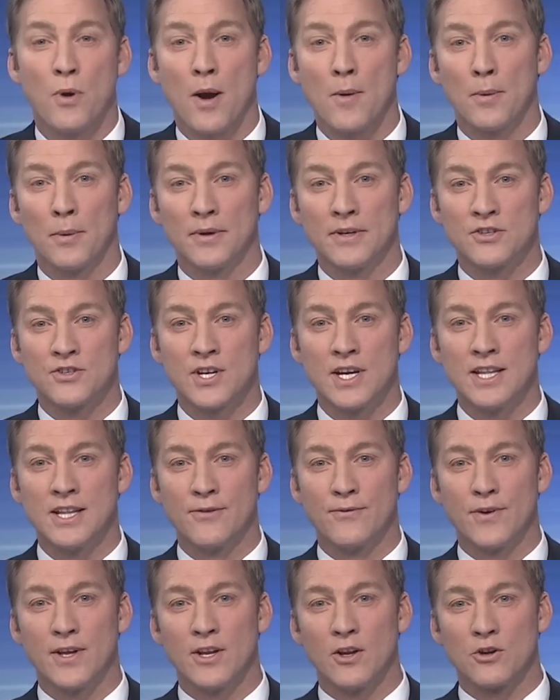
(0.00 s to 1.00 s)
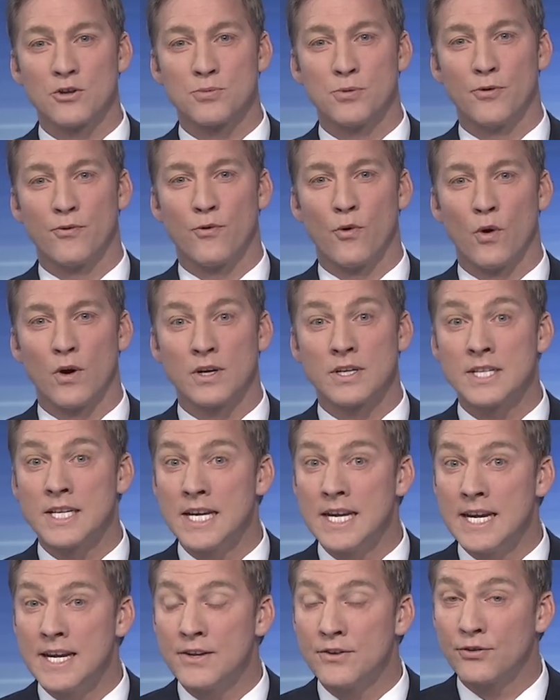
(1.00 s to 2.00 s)
You've probably seen the videos before
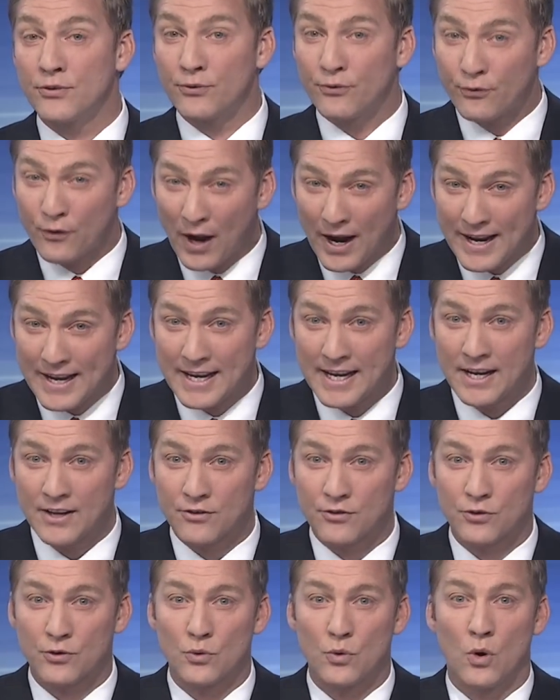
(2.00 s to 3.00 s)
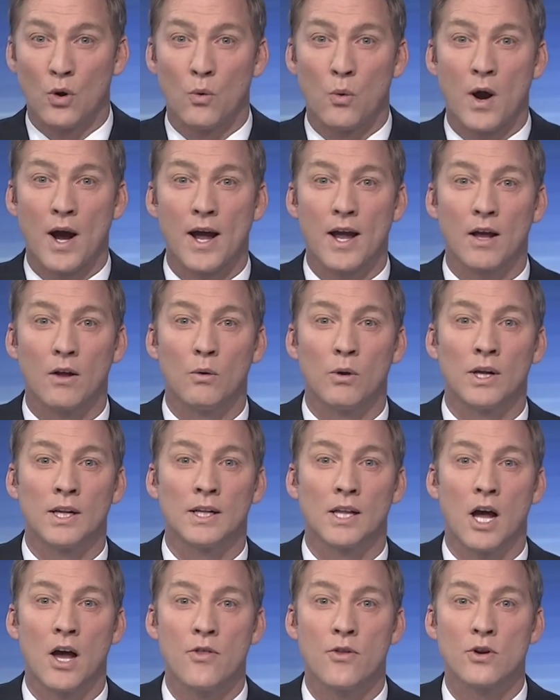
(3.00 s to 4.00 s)
teens fighting at school while,
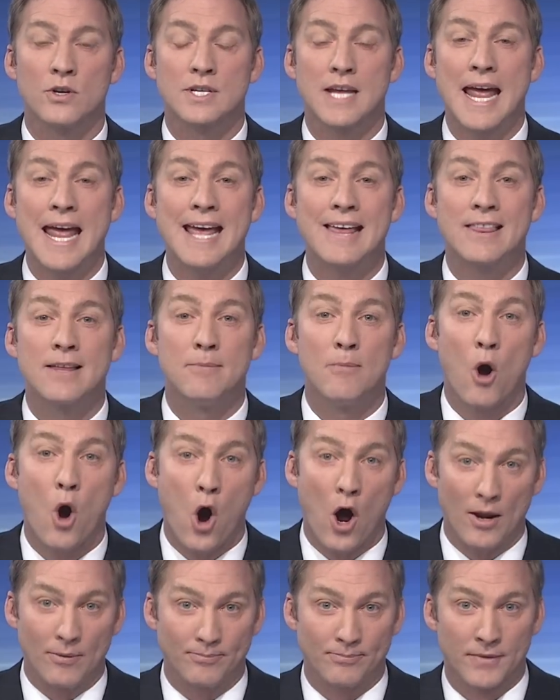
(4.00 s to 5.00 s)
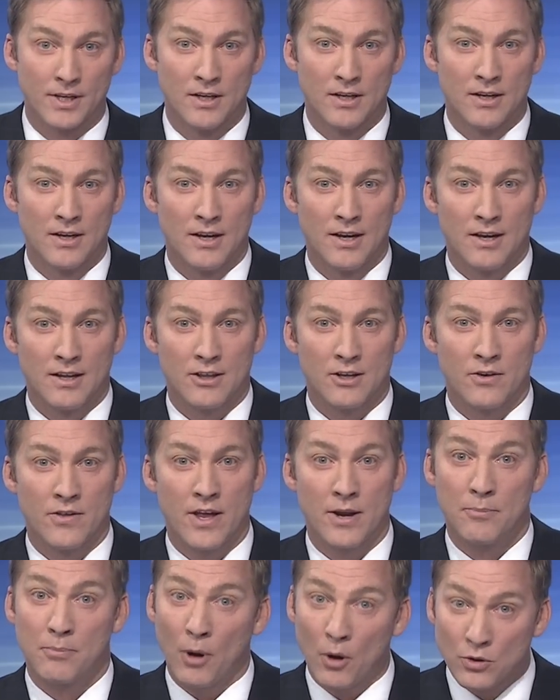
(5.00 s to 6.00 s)
while others egg them on. They're
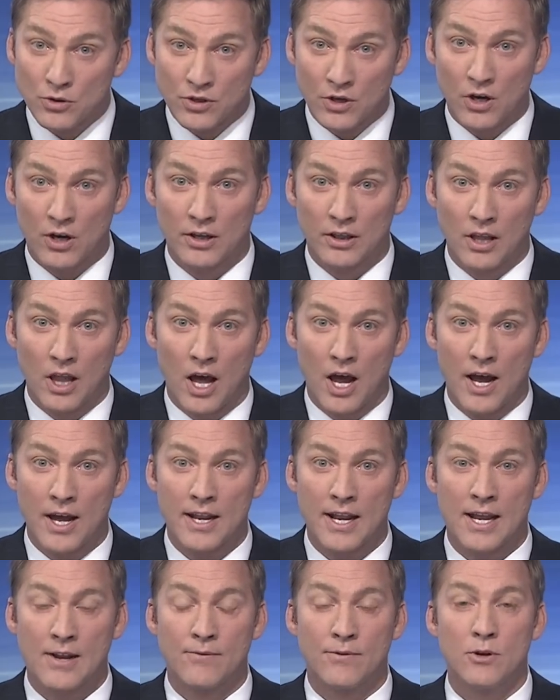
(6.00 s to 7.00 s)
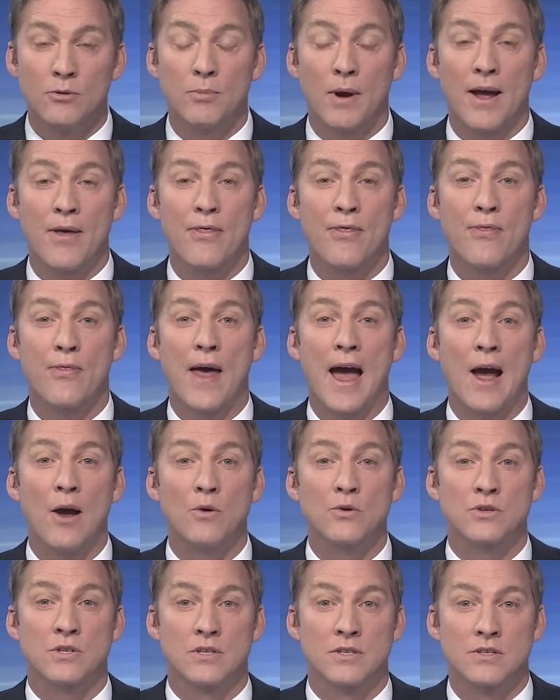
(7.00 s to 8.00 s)
then posted online and viewed by
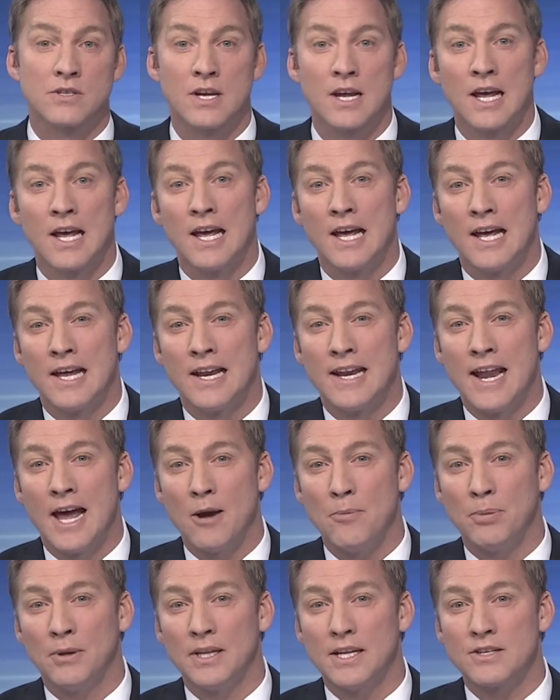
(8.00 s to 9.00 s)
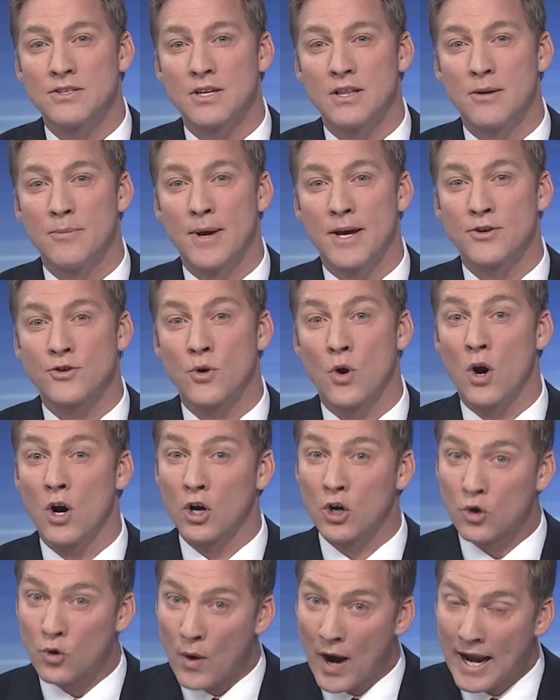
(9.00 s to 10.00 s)
thousands. Now, police in the metro
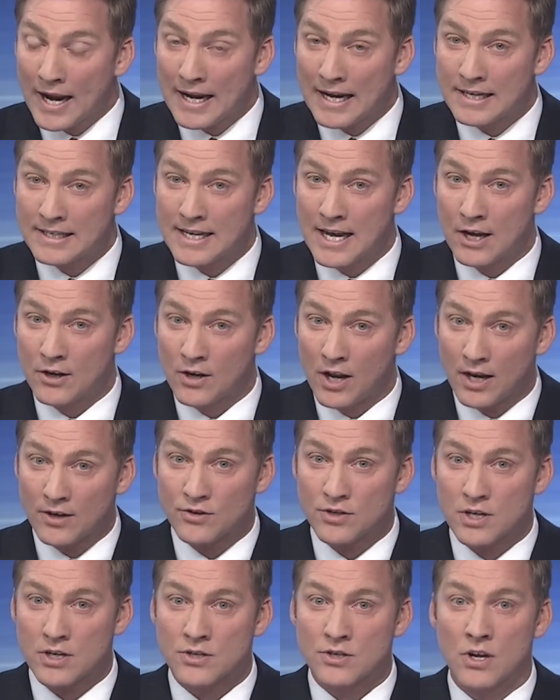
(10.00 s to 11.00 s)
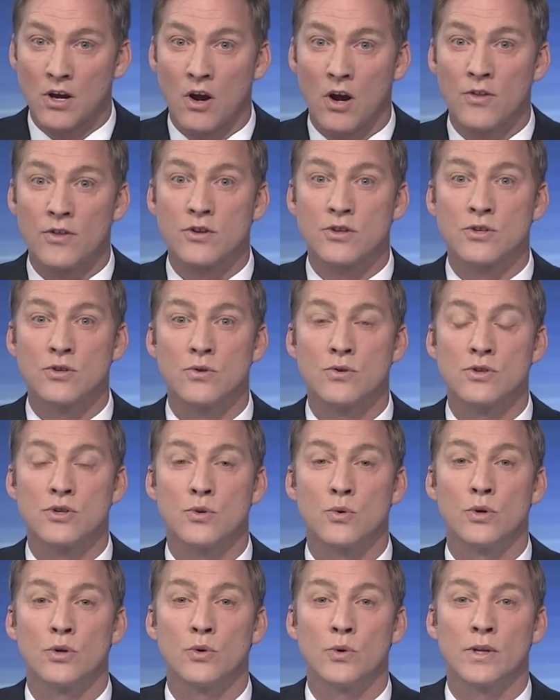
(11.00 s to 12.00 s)
are cracking down not just on the students
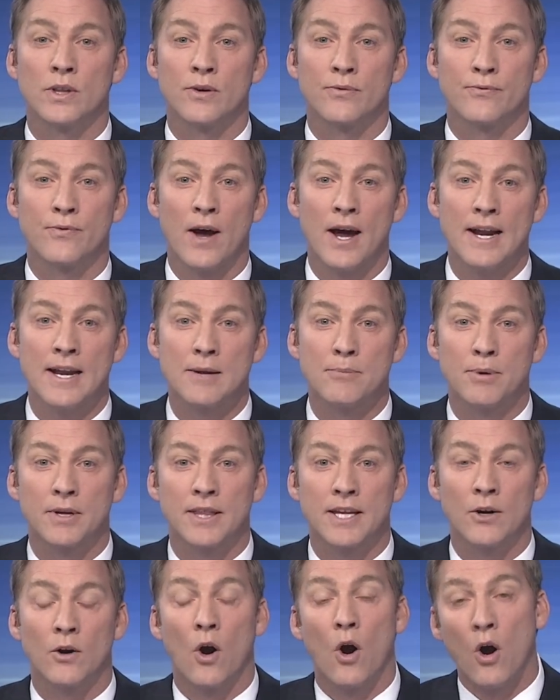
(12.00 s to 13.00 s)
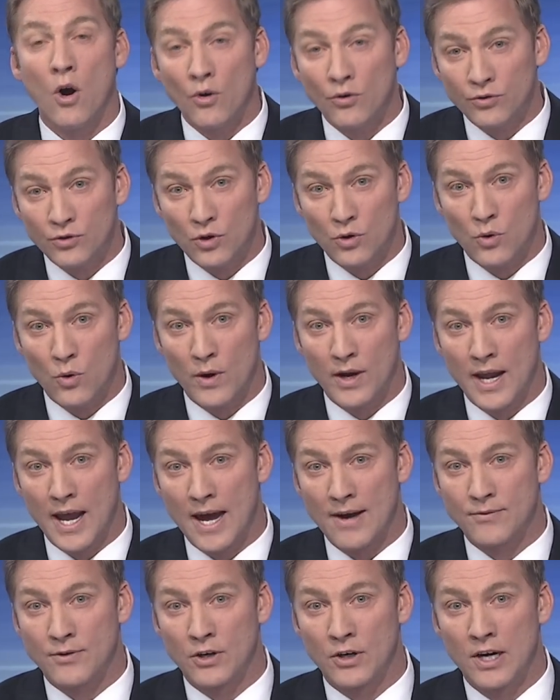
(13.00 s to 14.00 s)
who are doing the fighting, but they are also going
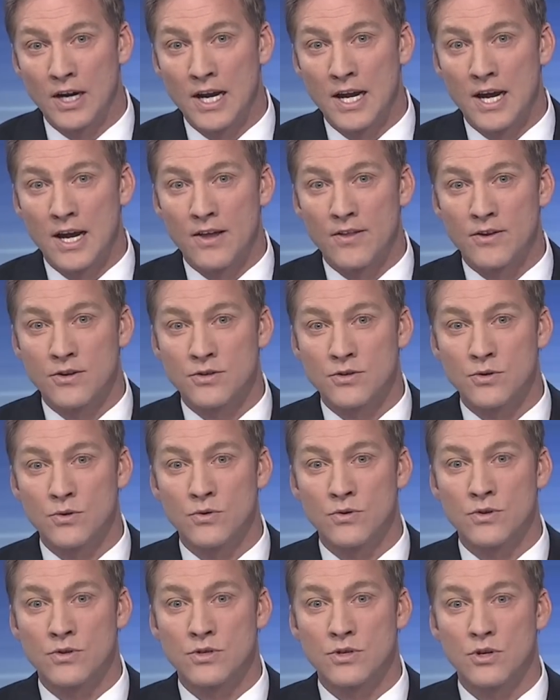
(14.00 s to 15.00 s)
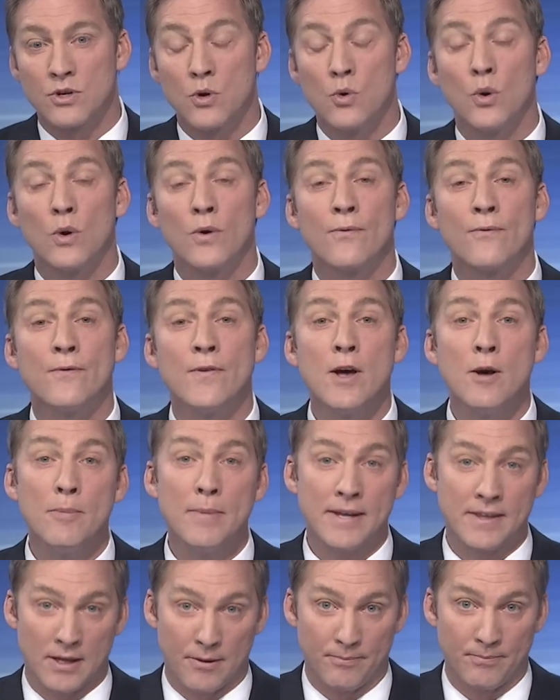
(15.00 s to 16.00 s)
after the students who are
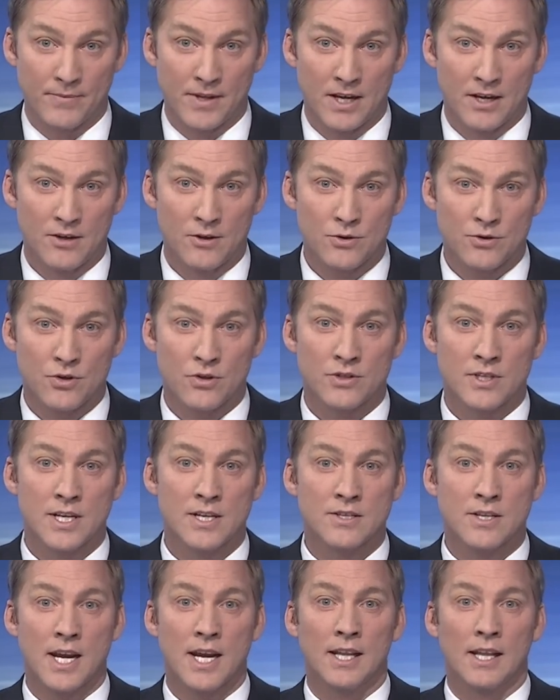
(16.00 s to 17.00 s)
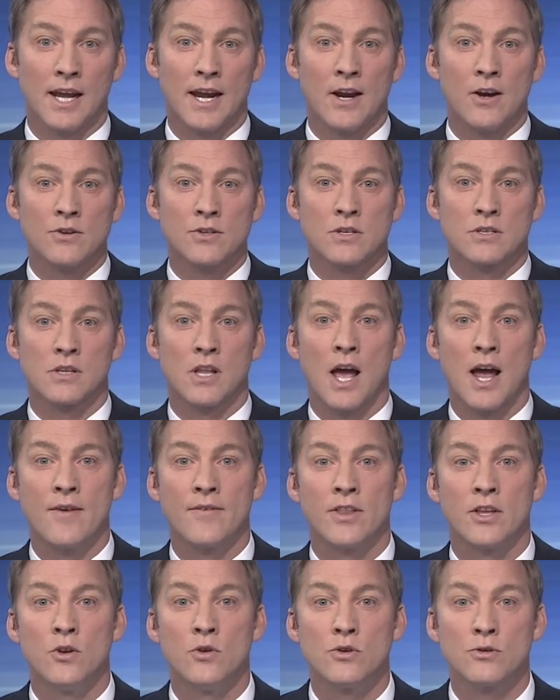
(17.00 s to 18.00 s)
filming them. News 13's Kayla Ayers is
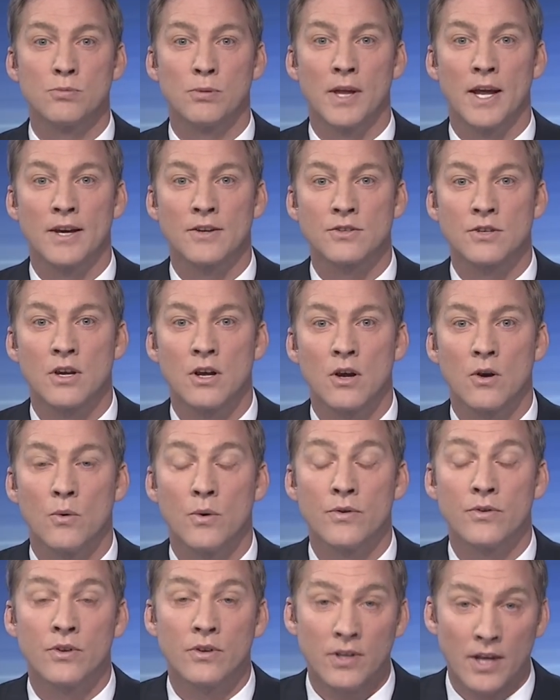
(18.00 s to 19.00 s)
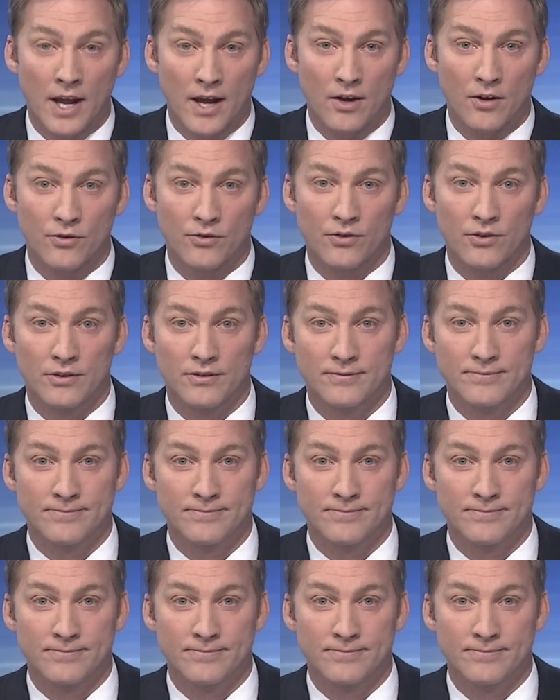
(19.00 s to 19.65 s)
live in the Newsplex with details.